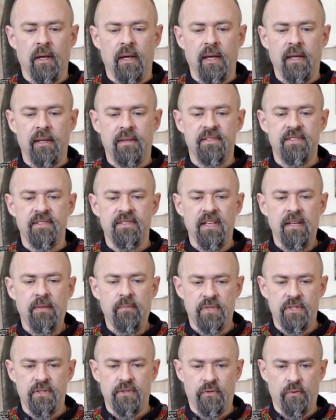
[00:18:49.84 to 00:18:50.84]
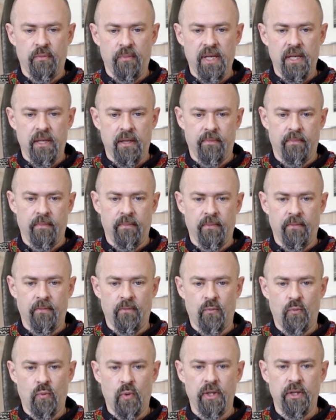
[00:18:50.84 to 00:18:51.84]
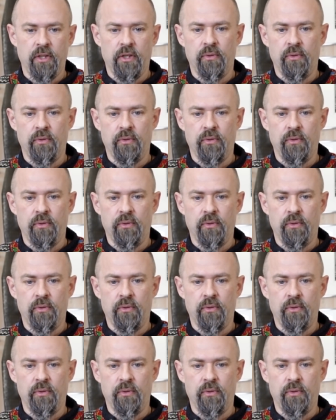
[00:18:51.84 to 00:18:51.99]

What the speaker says: It seems to me, when